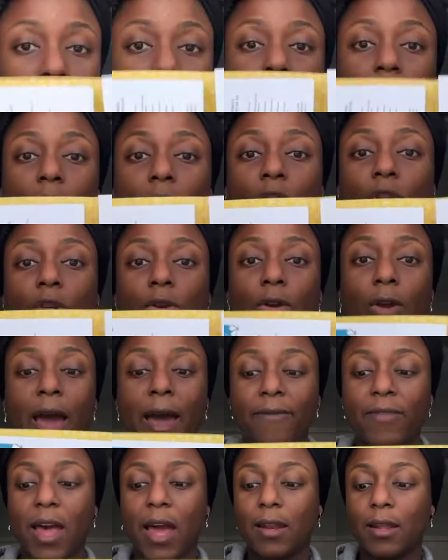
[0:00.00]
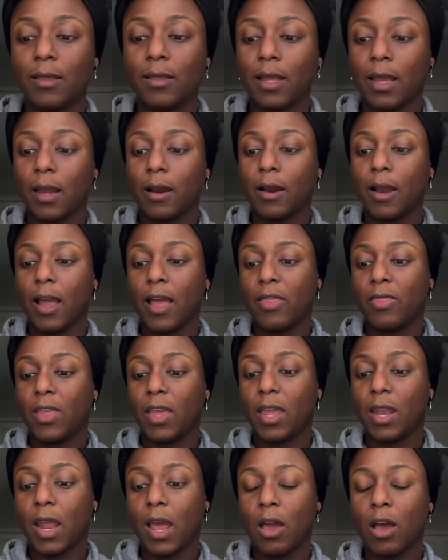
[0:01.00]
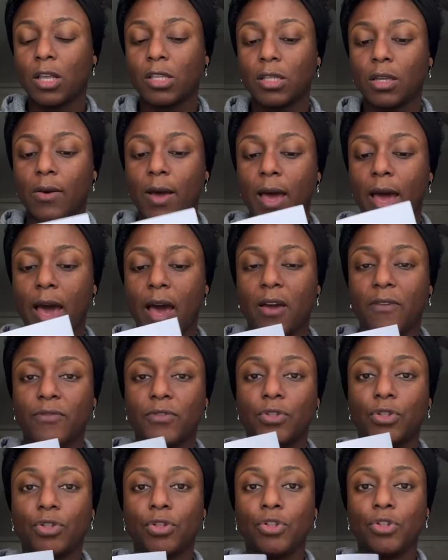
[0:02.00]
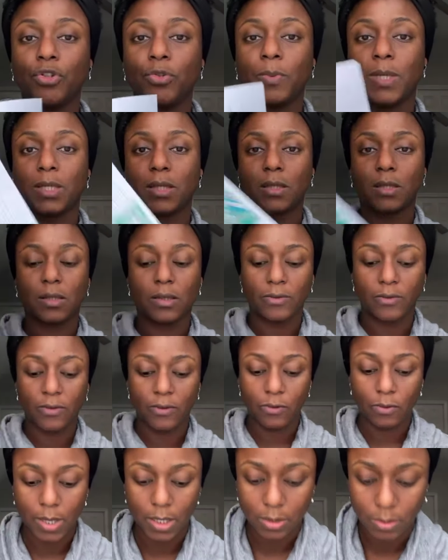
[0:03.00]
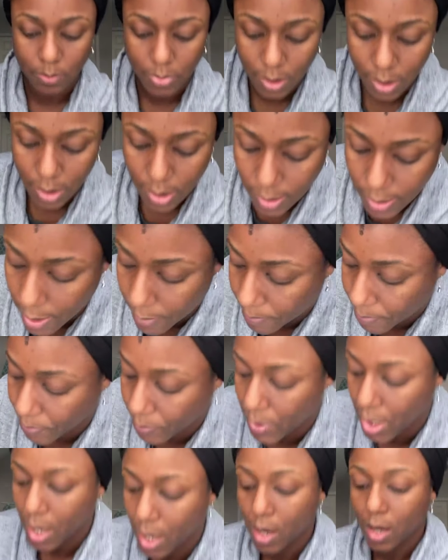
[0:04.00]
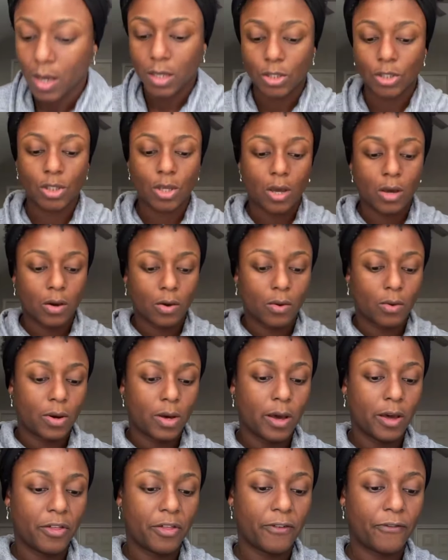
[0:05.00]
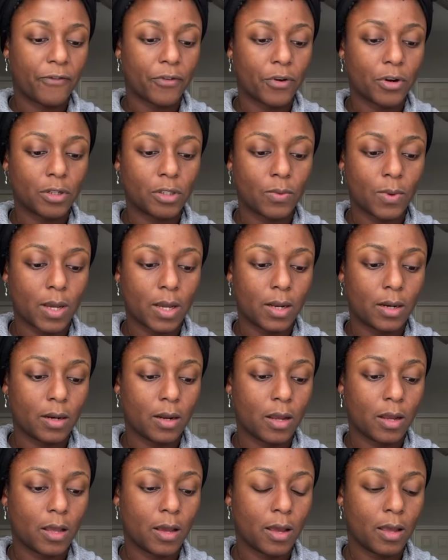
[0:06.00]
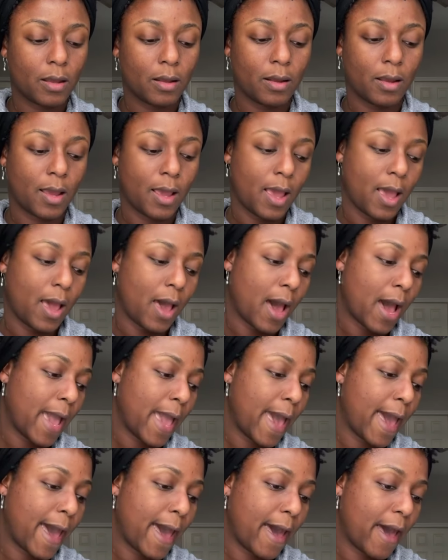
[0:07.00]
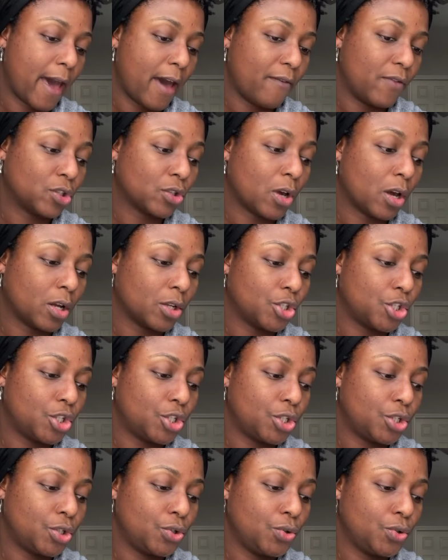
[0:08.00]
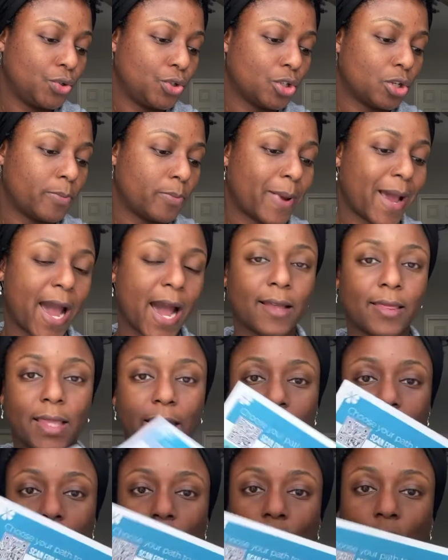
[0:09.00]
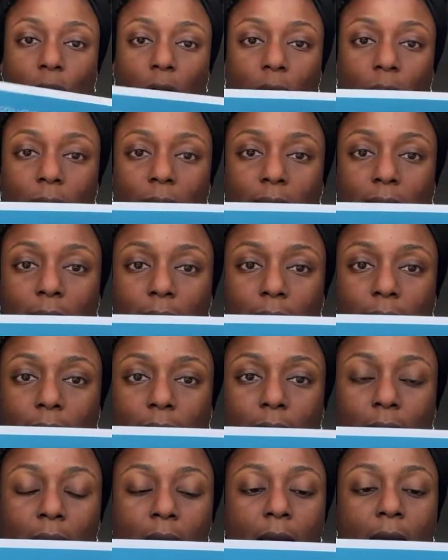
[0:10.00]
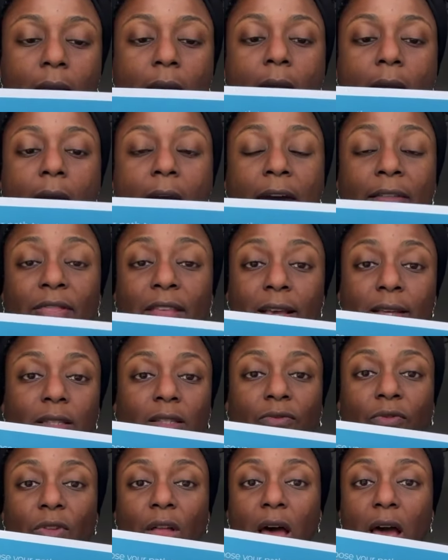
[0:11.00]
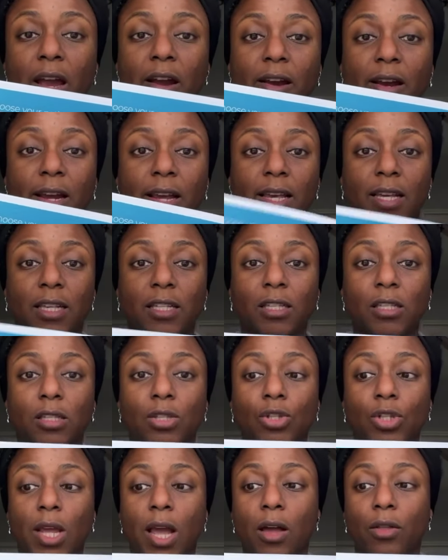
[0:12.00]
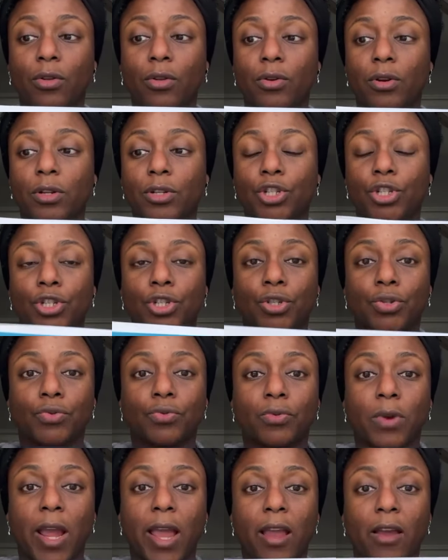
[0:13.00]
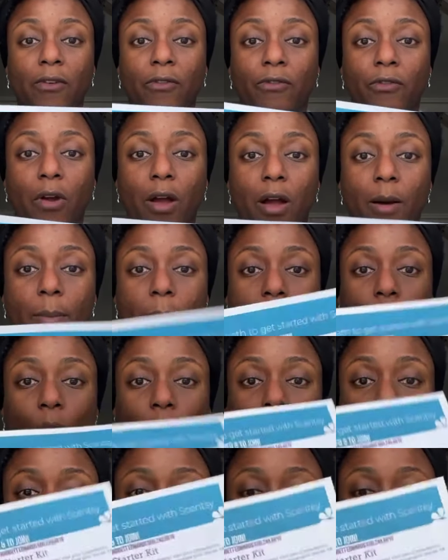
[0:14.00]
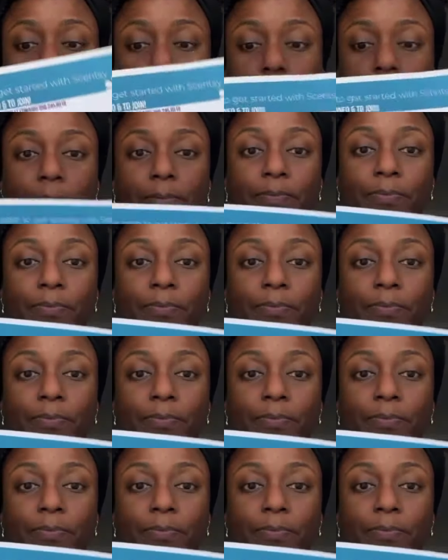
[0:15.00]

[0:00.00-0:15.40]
So you have that in there. And then I also have 2 pieces of information. Put this down. So the first one I have is called Choose Your Path to Get Started with Scentsy. And this flyer is downloaded straight from our workstation.